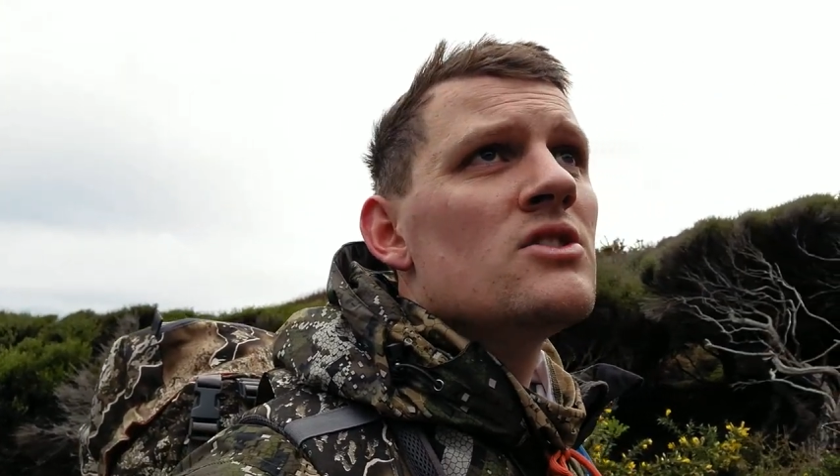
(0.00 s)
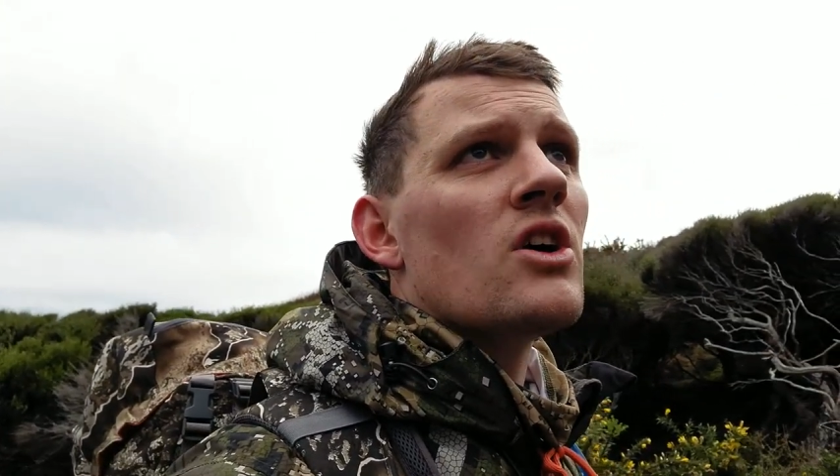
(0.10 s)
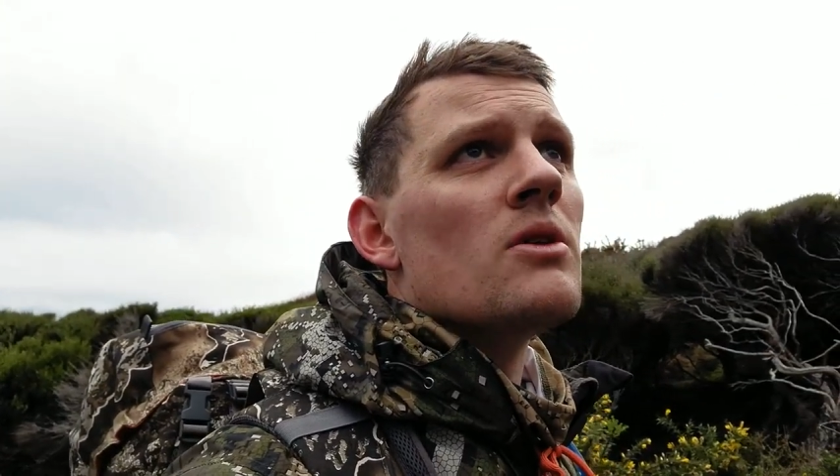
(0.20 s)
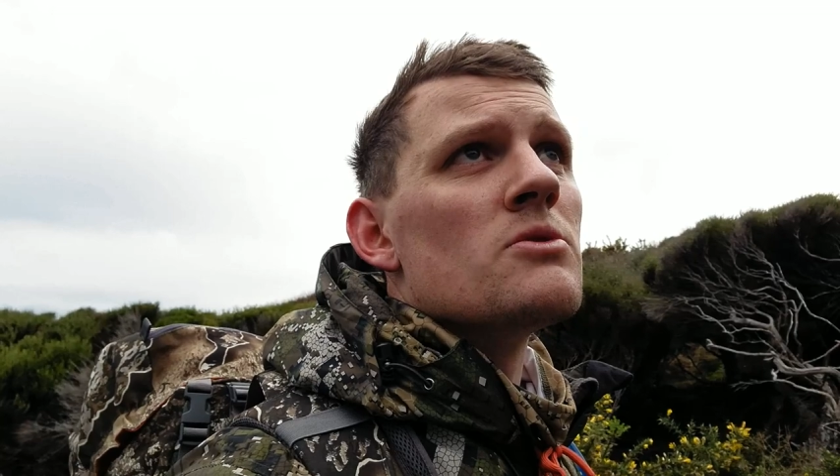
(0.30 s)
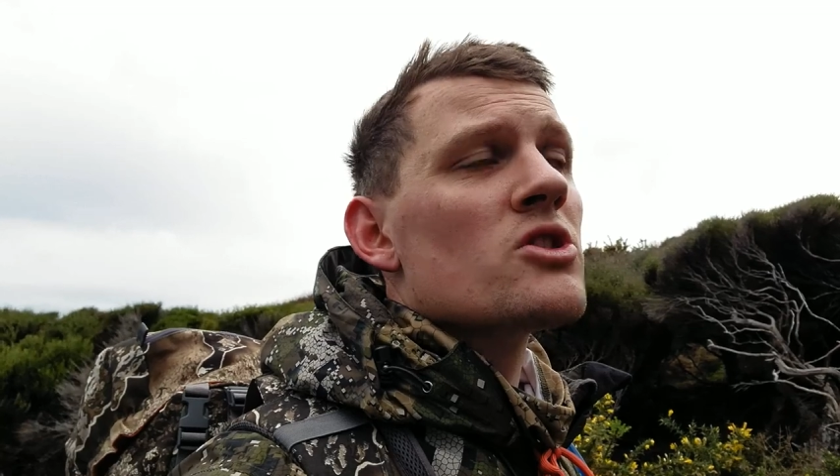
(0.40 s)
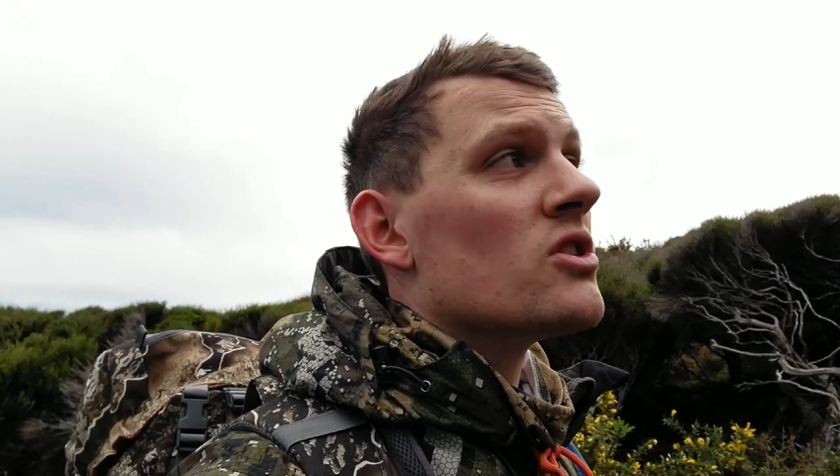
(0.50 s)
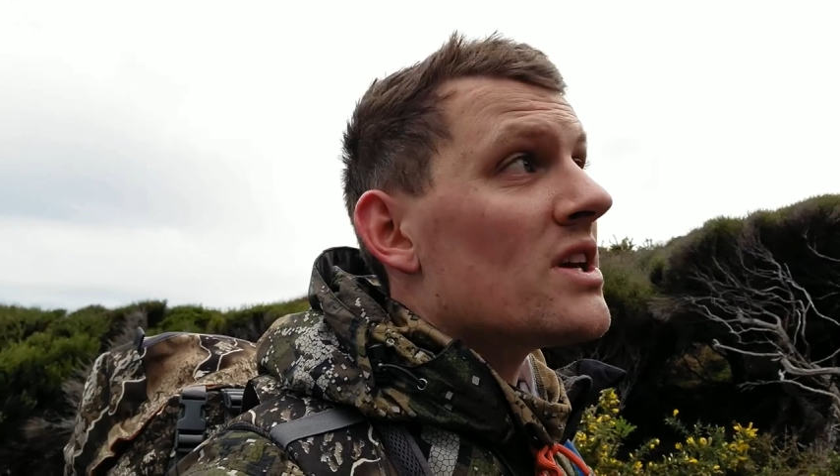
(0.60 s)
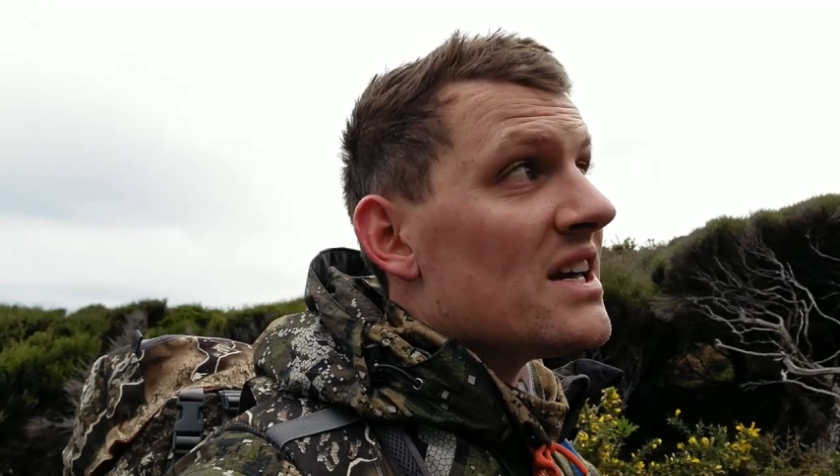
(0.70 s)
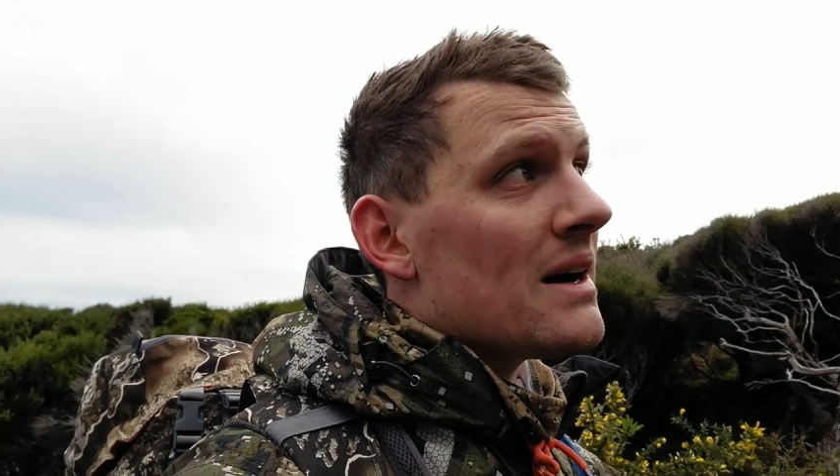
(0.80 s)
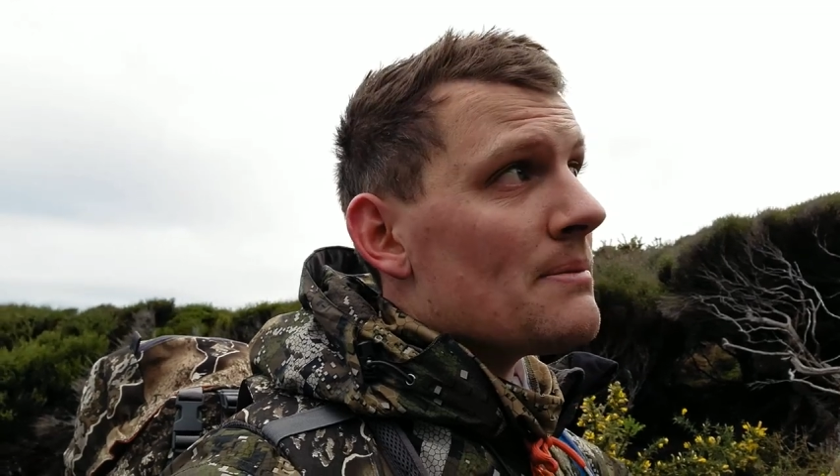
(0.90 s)
So I'm just going
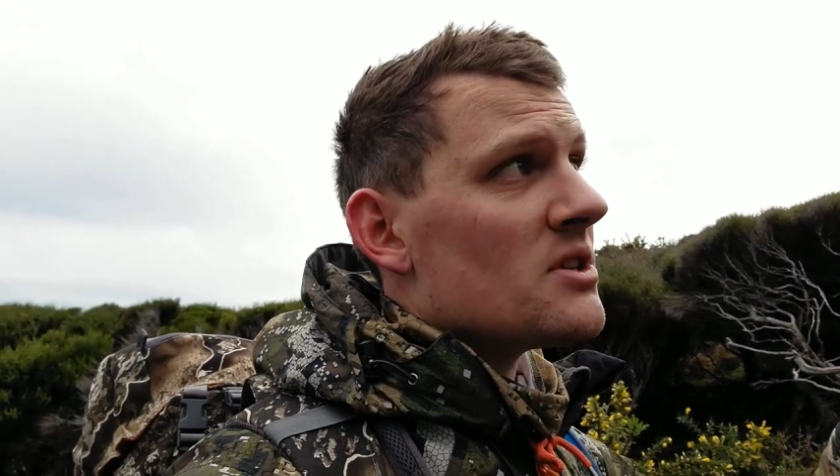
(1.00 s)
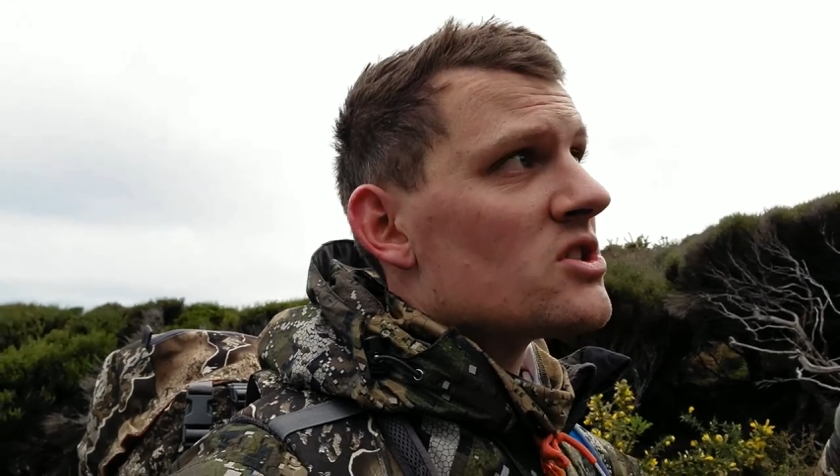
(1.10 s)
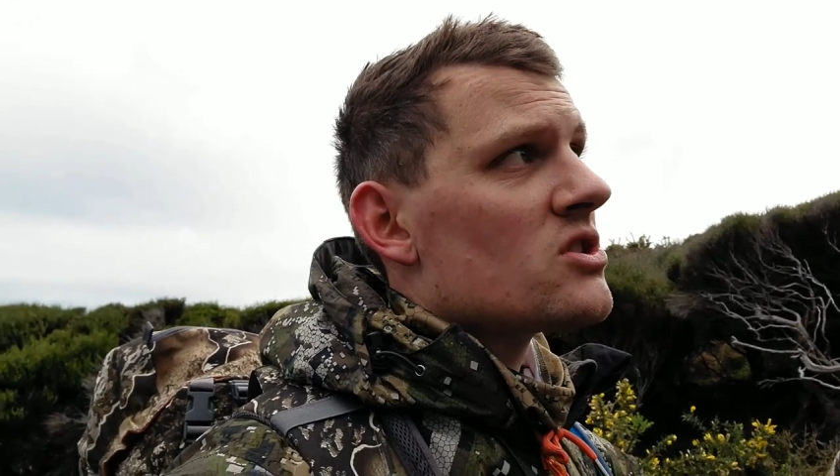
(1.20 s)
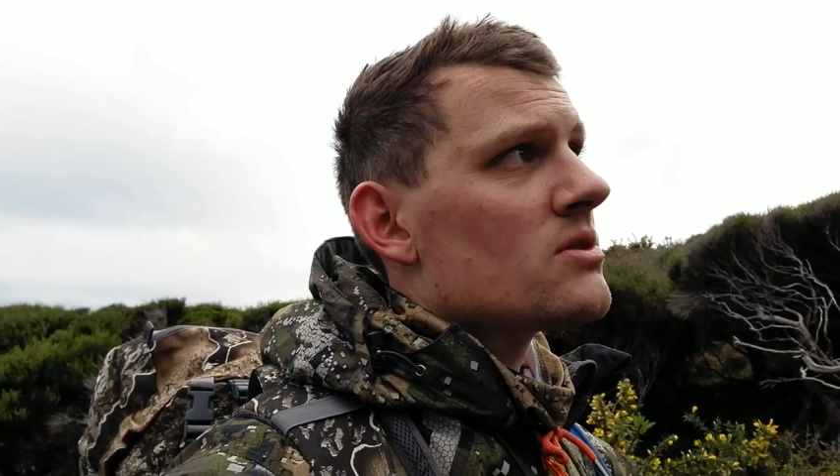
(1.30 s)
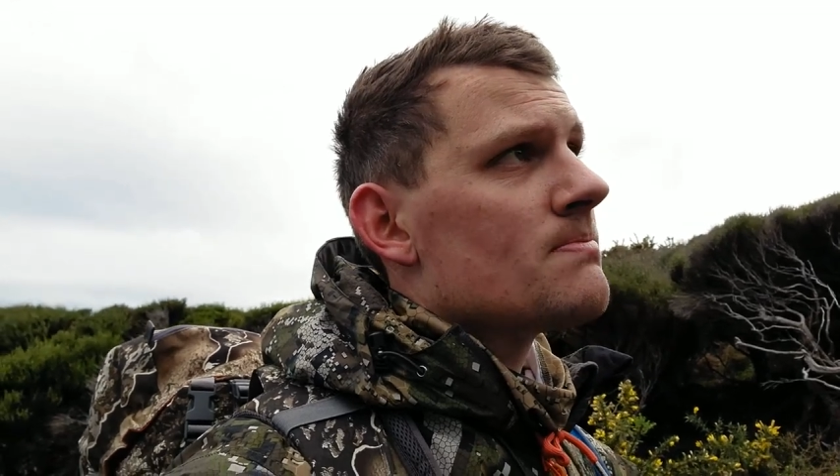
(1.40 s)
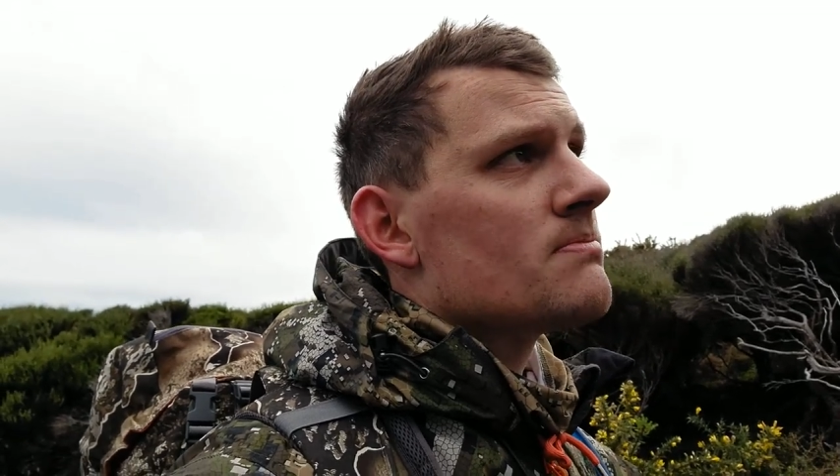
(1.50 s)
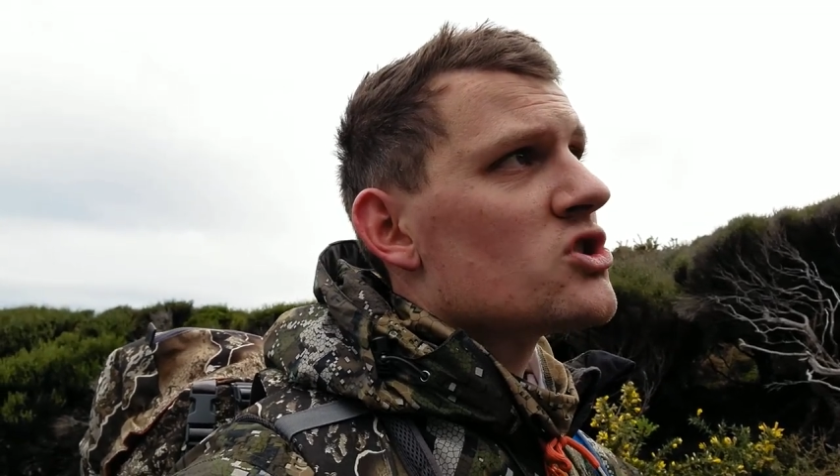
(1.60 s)
to head up this